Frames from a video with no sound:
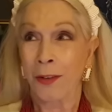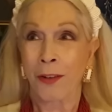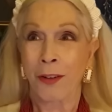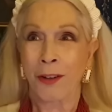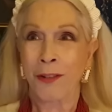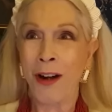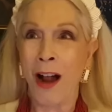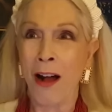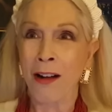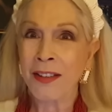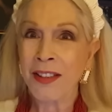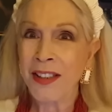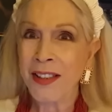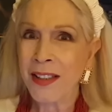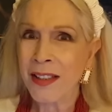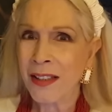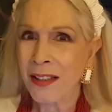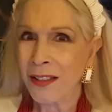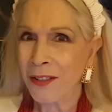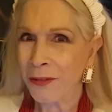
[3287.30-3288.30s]

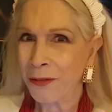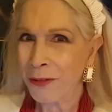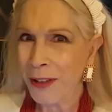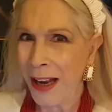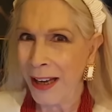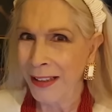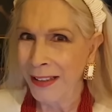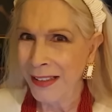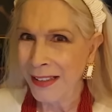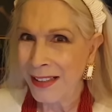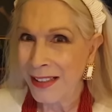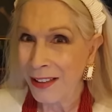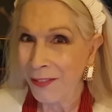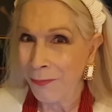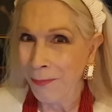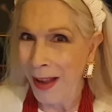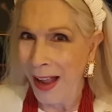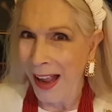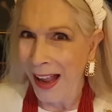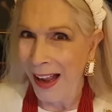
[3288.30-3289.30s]
gratis friends
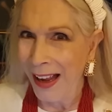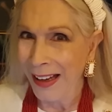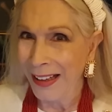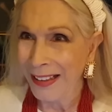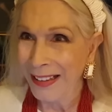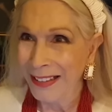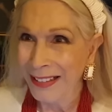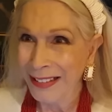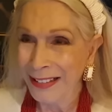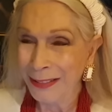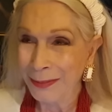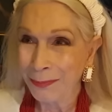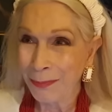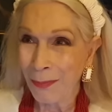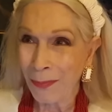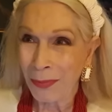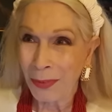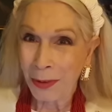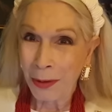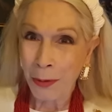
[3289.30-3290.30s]
of mine,
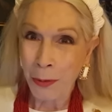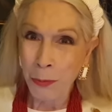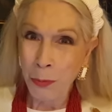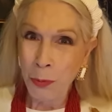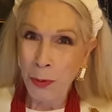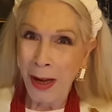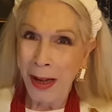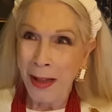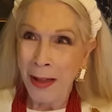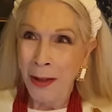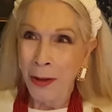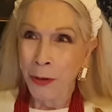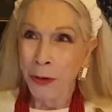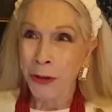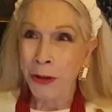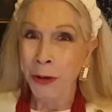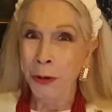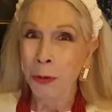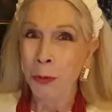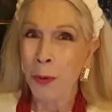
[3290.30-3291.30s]
who
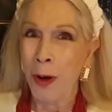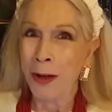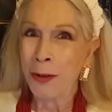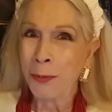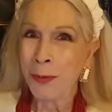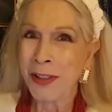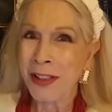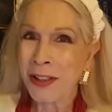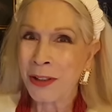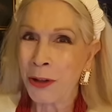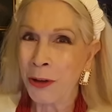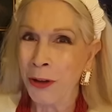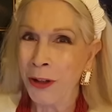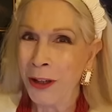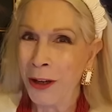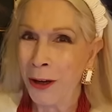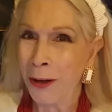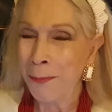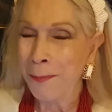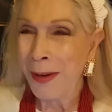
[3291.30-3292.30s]
knew what was
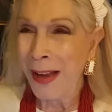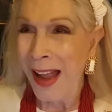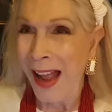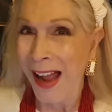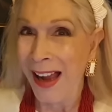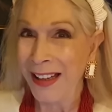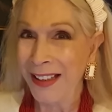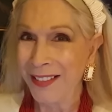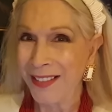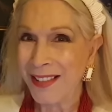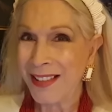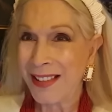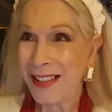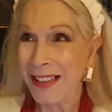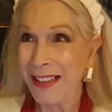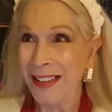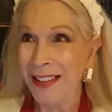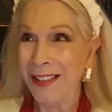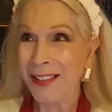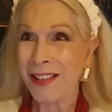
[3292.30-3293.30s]
going on behind the
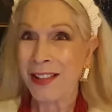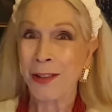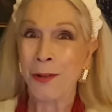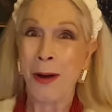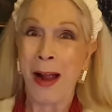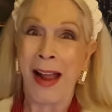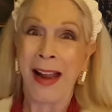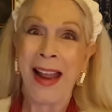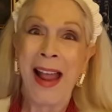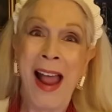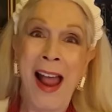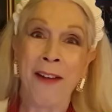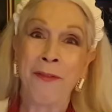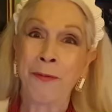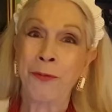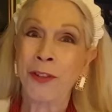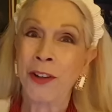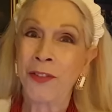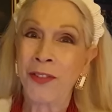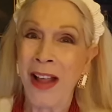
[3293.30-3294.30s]
scenes. So I
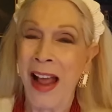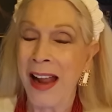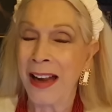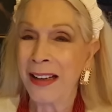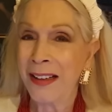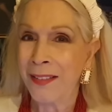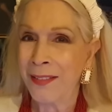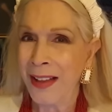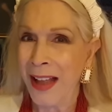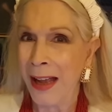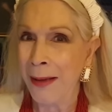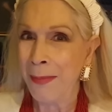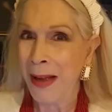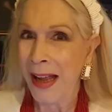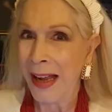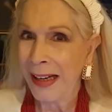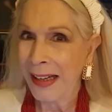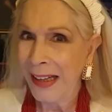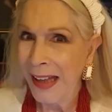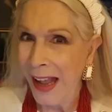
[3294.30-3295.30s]
have to thank them
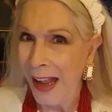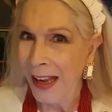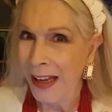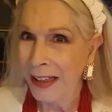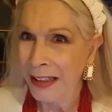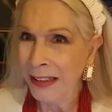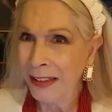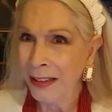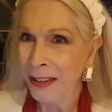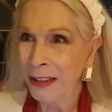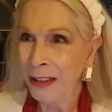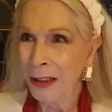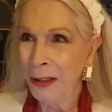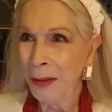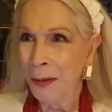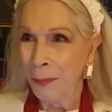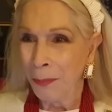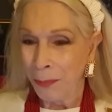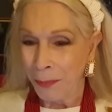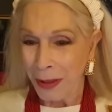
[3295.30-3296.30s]
again,
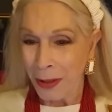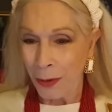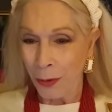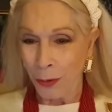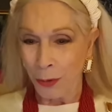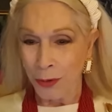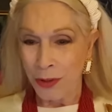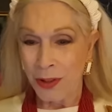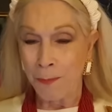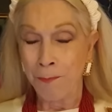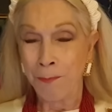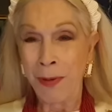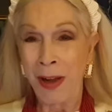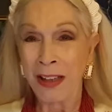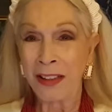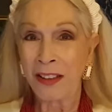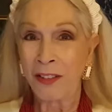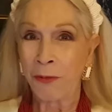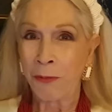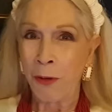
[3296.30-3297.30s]
because
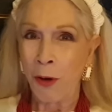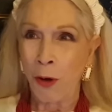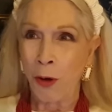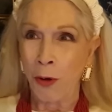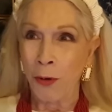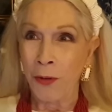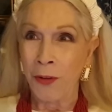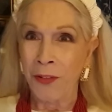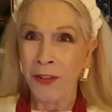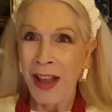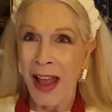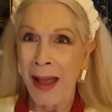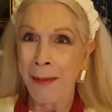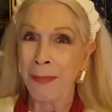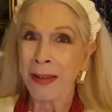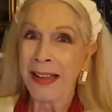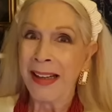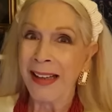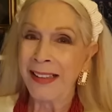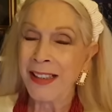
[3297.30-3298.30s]
but for
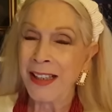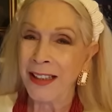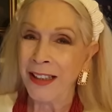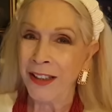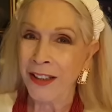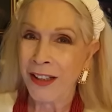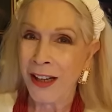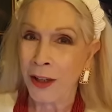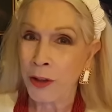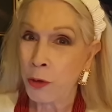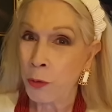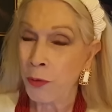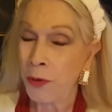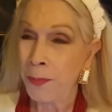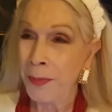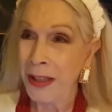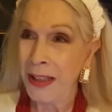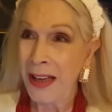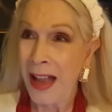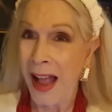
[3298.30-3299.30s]
them getting in touch
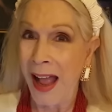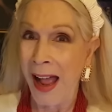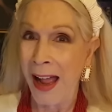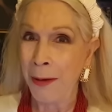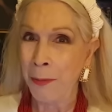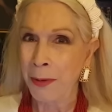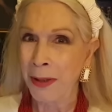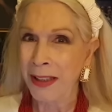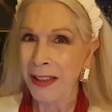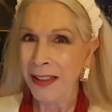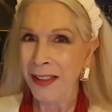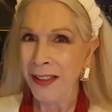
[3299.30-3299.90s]
with me, I would